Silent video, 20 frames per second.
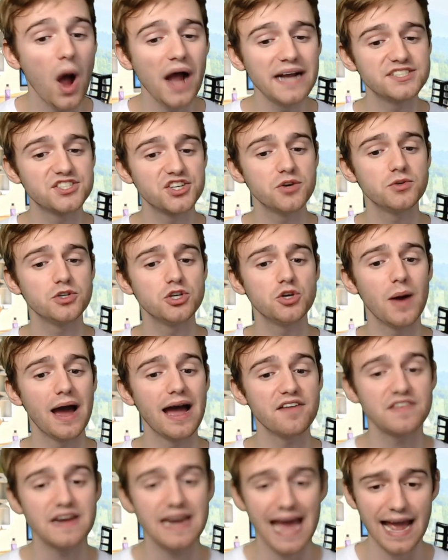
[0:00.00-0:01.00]
don't you have
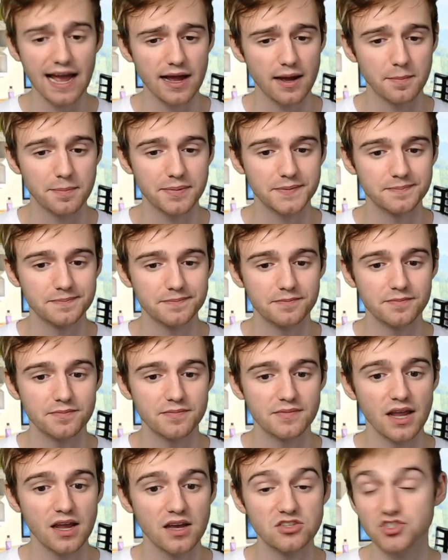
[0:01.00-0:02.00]
an app?
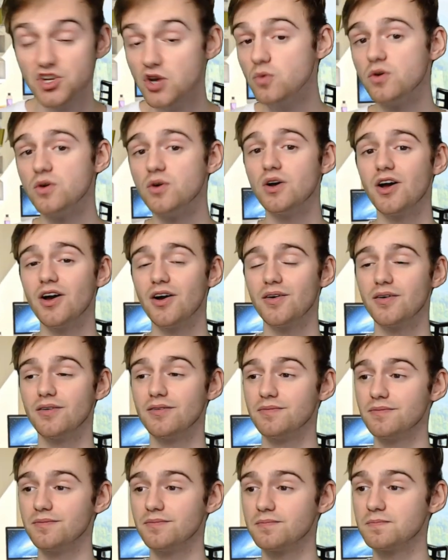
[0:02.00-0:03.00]
So,
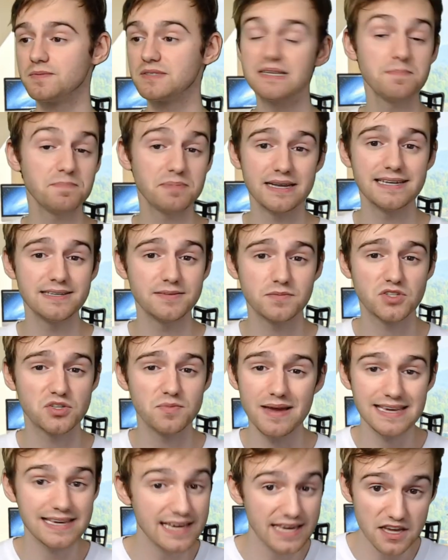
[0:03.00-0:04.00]
simply to
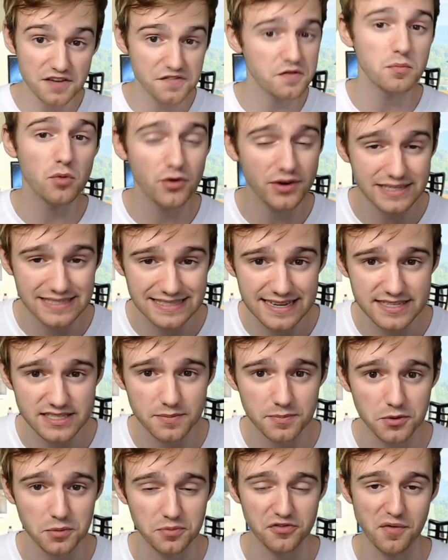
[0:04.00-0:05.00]
make it even more
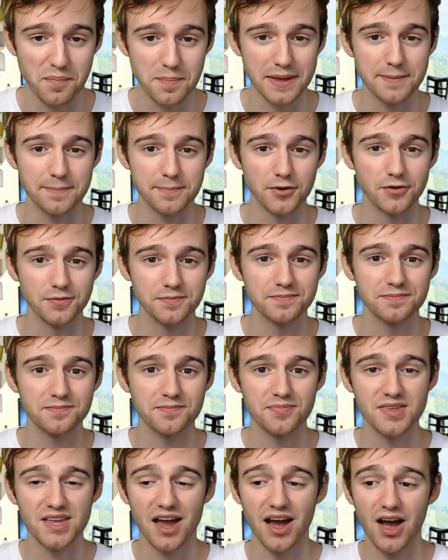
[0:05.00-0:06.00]
accessible for people.
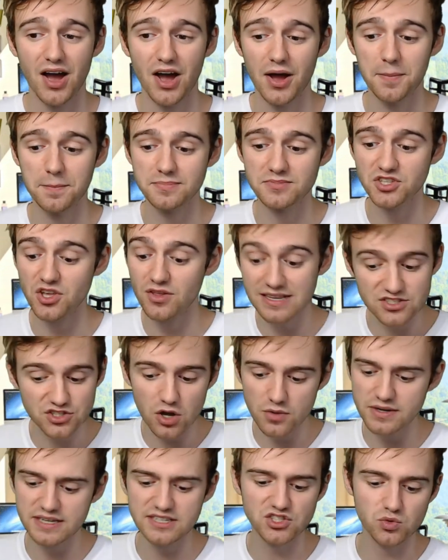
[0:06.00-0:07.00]
So there's no
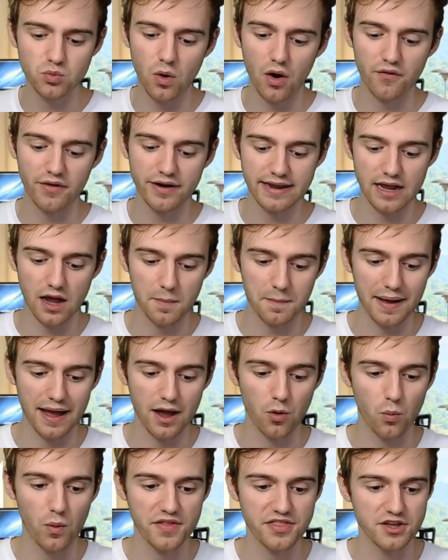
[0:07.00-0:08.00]
need to worry about
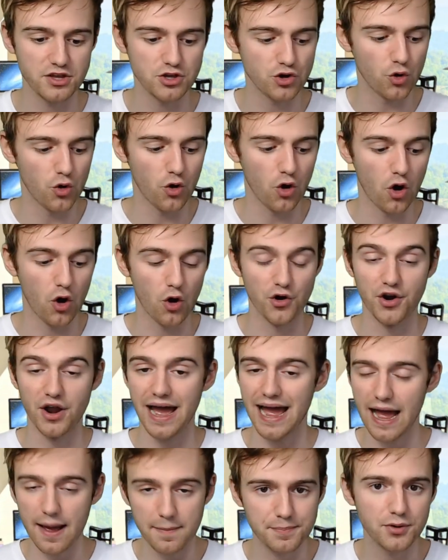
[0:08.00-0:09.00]
whether you're on
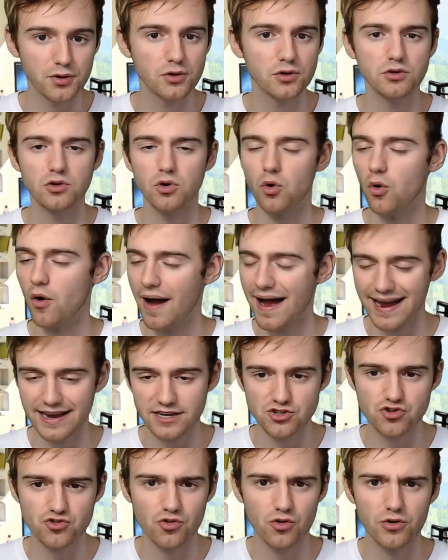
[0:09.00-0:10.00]
Apple or
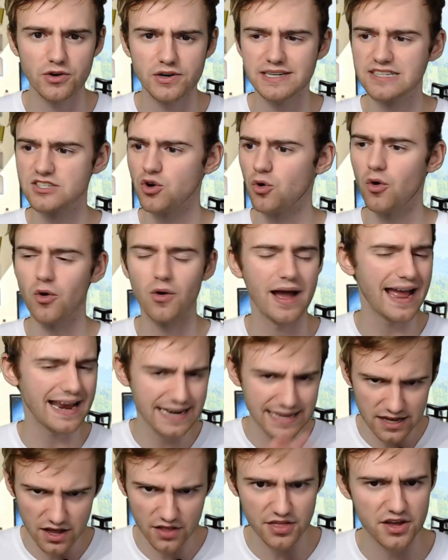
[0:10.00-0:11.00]
Android or any
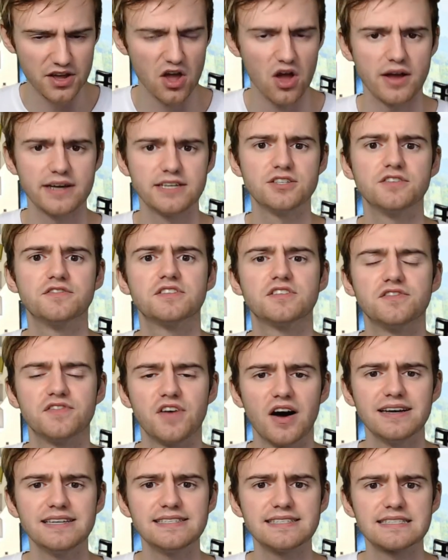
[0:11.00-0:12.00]
other kind of
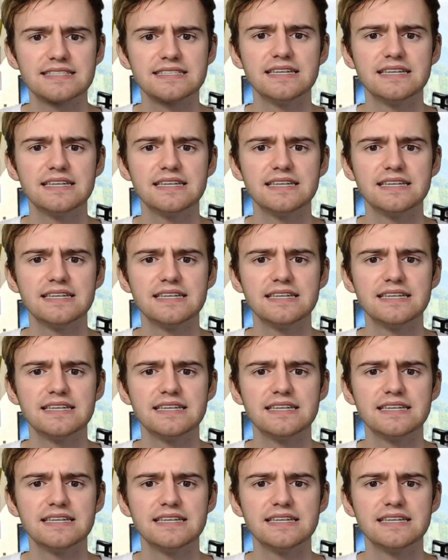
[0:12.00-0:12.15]
device.